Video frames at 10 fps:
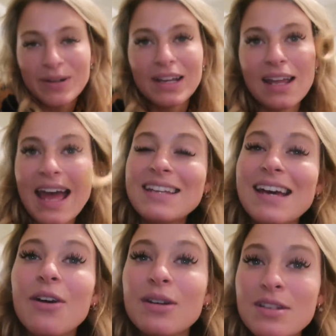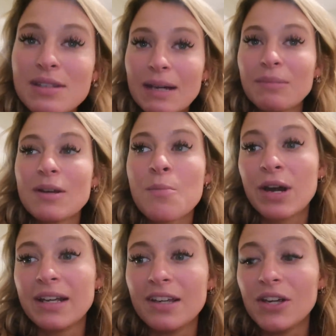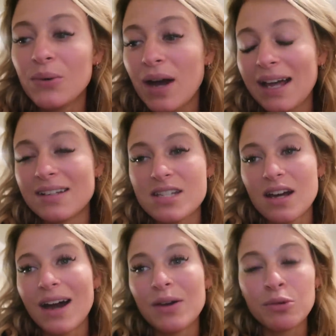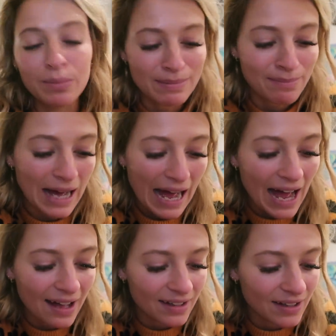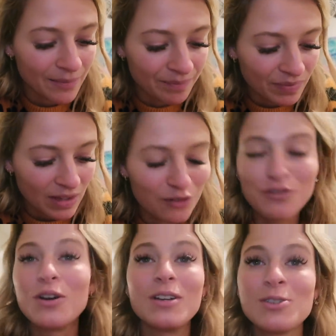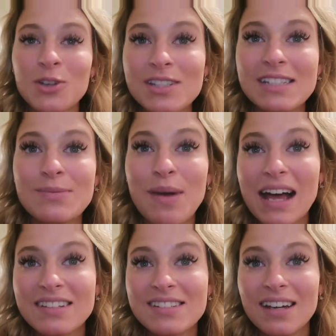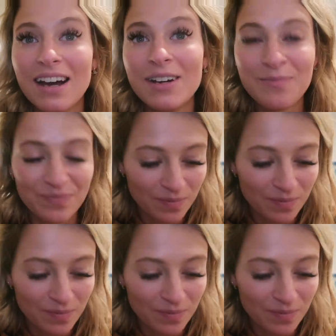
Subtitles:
we're going to head out. I don't think I'm going to bring you, and I will be back for a sausage pasta.